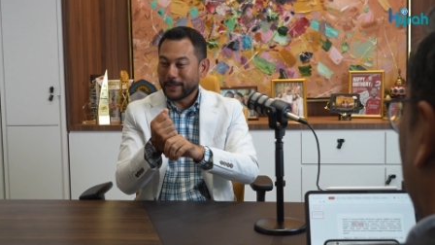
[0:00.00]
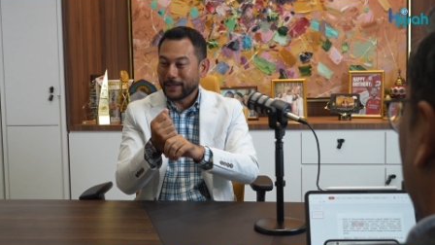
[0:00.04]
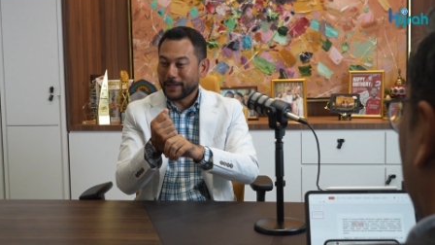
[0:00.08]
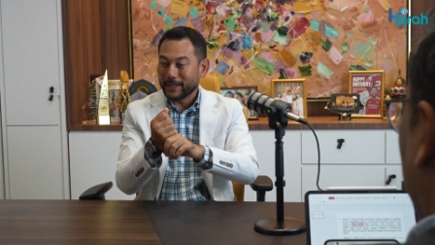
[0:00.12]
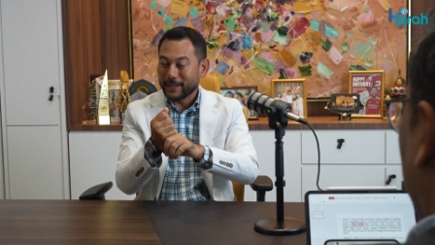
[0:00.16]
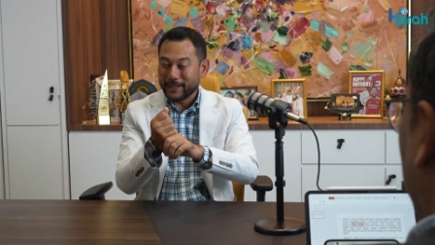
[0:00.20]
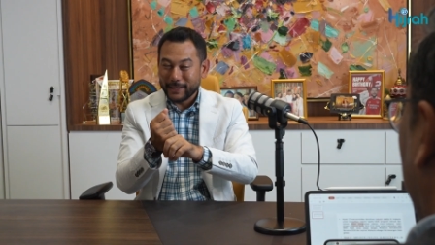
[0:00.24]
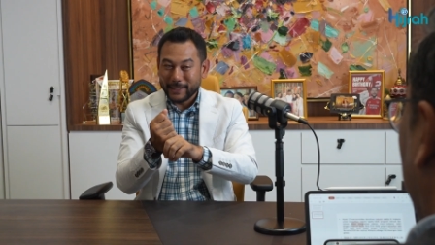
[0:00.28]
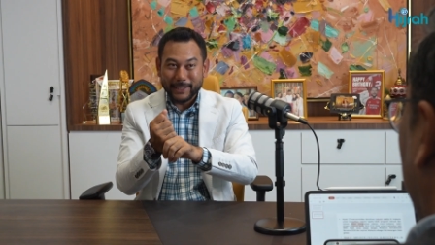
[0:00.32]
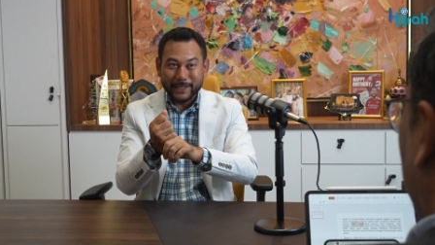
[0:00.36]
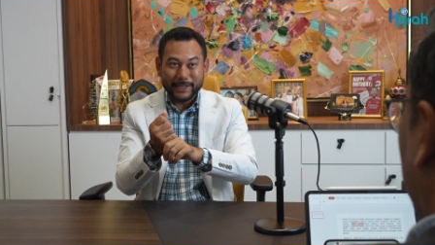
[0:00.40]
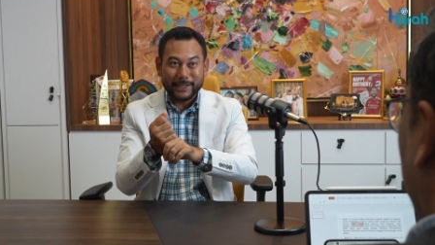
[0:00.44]

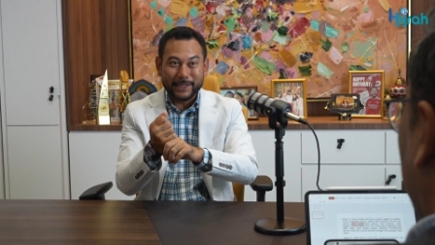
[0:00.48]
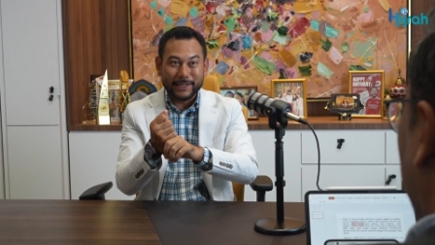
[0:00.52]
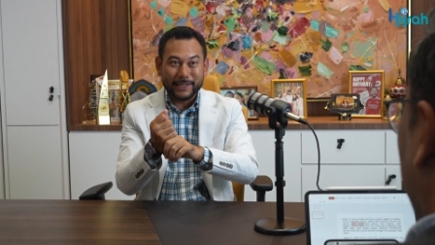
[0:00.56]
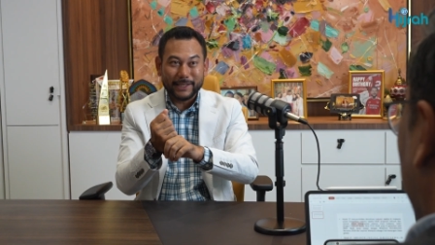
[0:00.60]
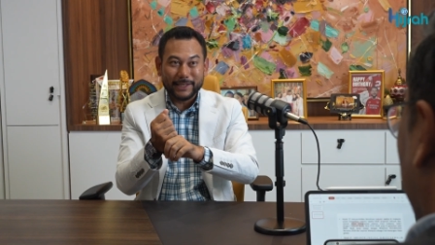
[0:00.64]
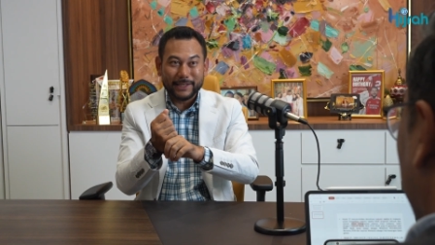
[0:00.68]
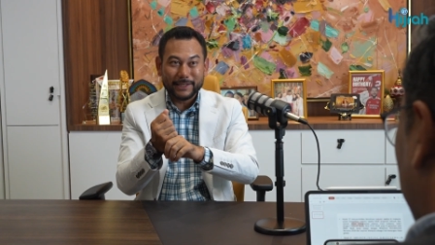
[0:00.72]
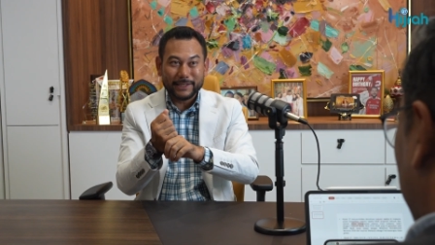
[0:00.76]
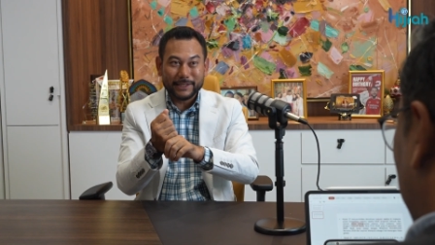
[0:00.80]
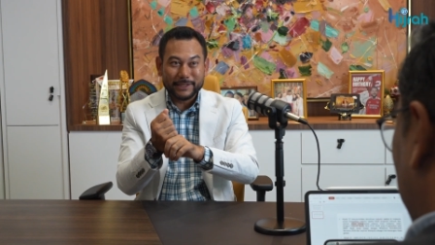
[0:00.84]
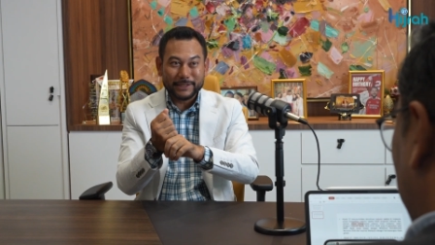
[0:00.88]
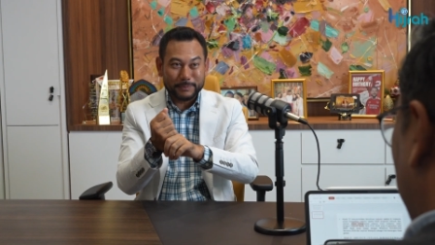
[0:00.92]

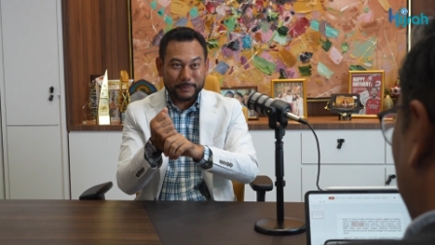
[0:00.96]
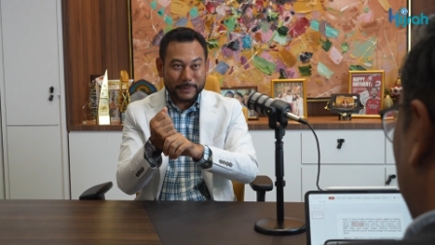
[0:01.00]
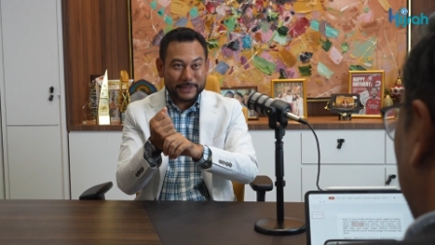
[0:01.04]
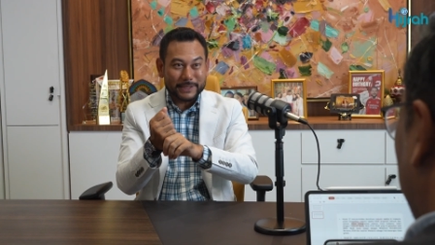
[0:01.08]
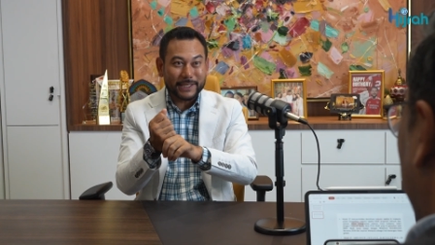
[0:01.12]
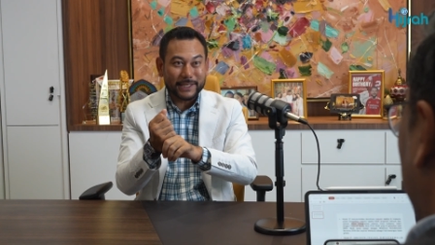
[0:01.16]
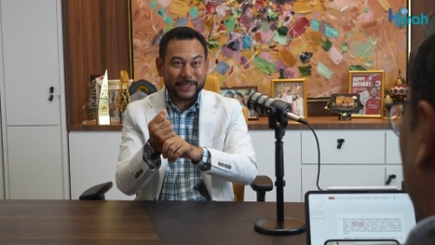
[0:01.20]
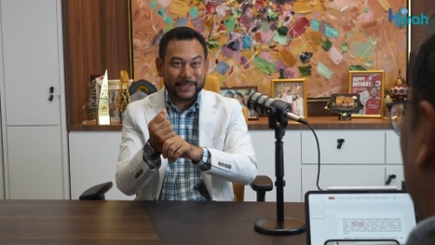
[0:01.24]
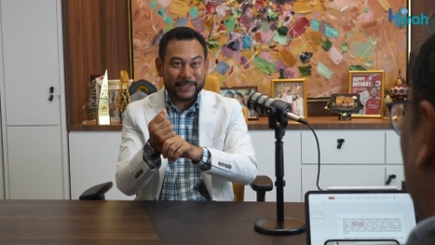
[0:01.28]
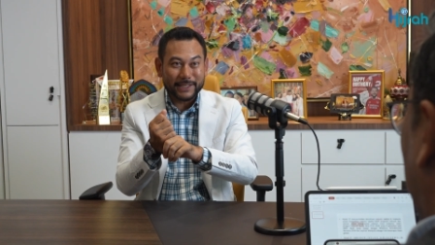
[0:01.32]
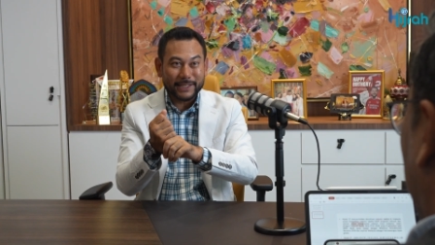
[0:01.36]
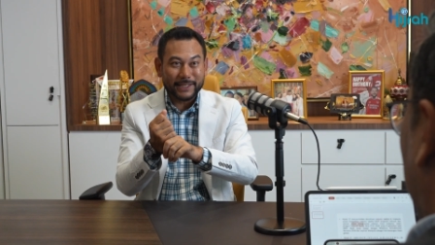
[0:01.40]
clearly is
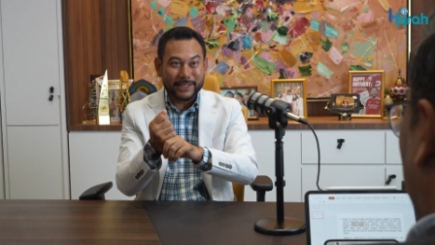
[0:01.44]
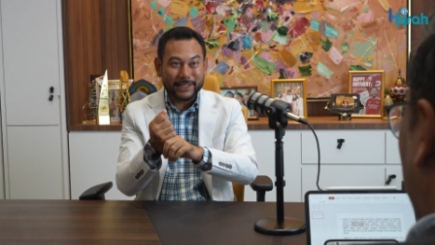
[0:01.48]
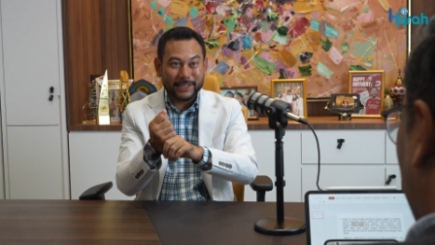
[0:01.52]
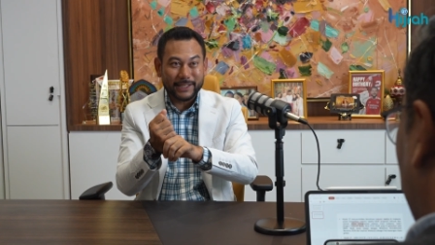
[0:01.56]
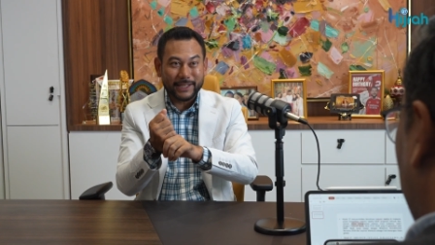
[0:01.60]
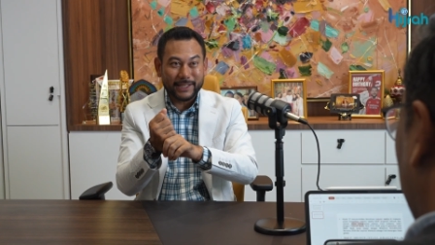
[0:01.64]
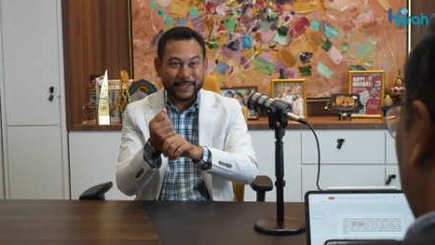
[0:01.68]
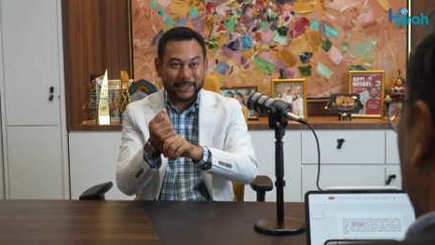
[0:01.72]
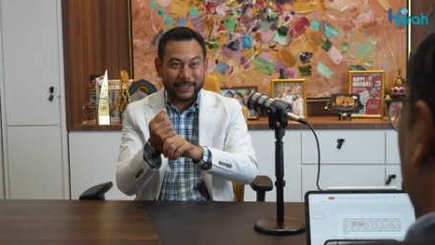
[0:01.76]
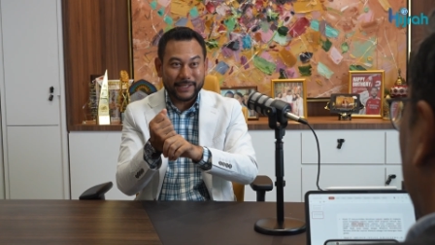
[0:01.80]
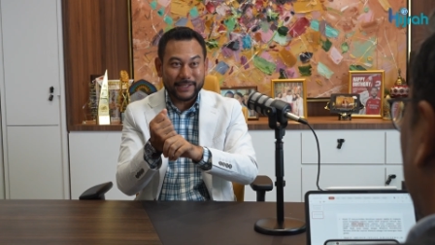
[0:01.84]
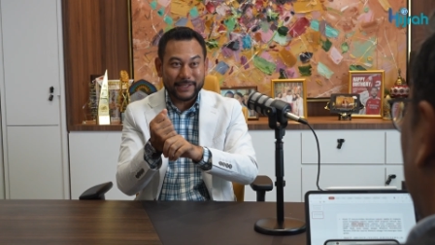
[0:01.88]
missing in
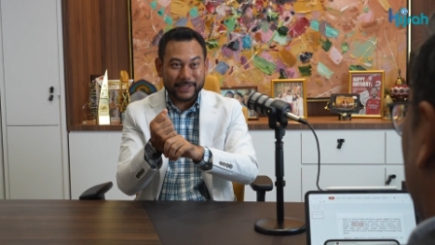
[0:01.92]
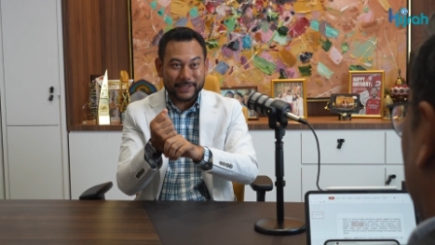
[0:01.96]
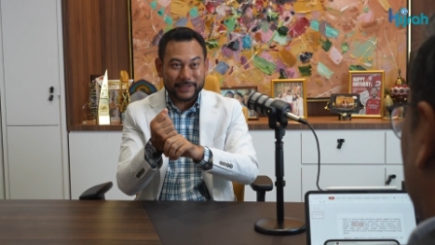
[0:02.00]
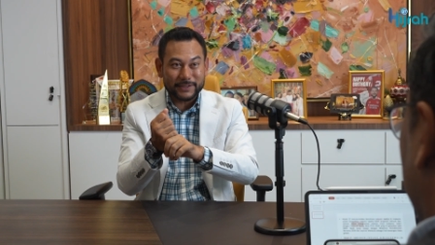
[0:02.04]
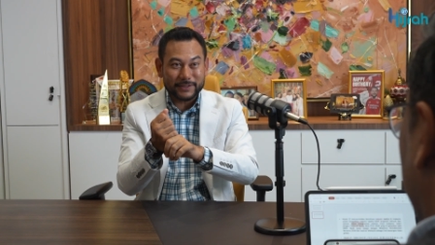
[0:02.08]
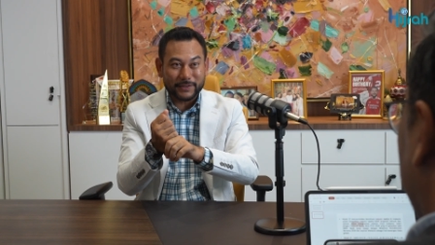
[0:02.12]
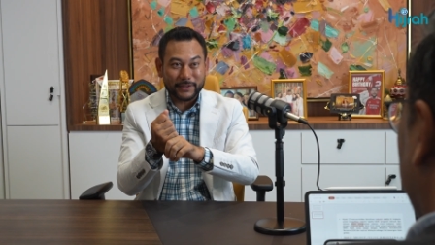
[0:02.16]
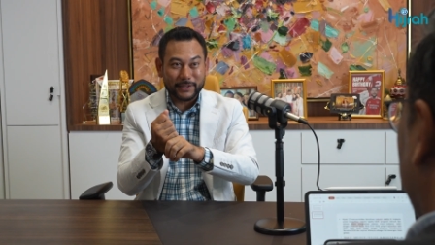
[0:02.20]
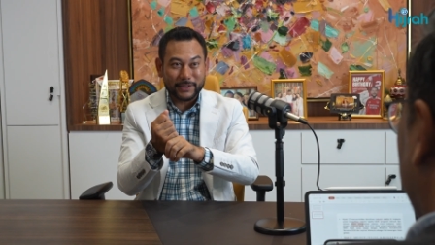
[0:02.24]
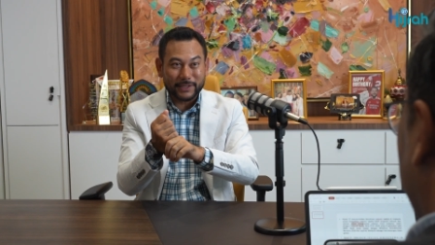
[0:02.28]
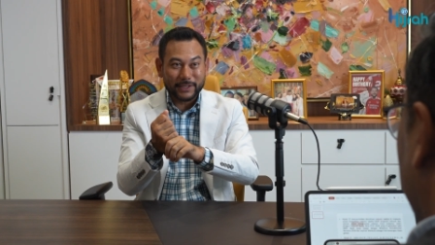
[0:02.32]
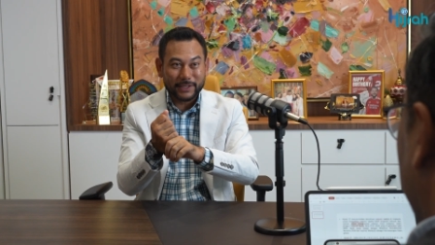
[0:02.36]
the
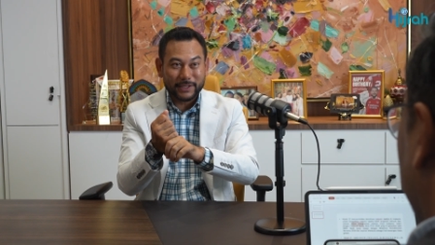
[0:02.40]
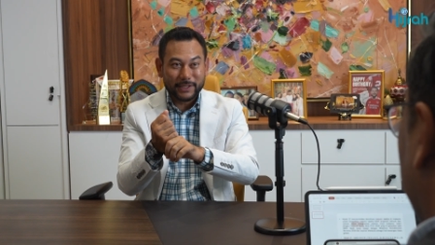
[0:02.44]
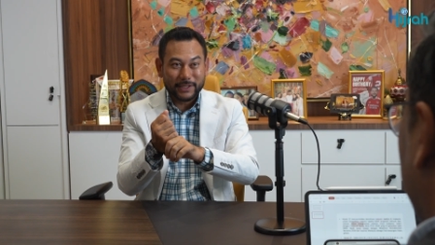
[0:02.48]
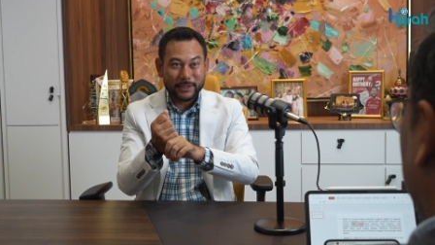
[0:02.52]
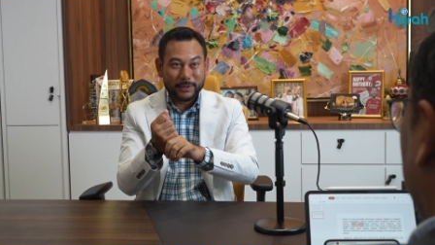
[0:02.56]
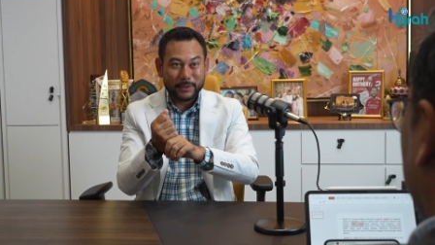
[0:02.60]
industry.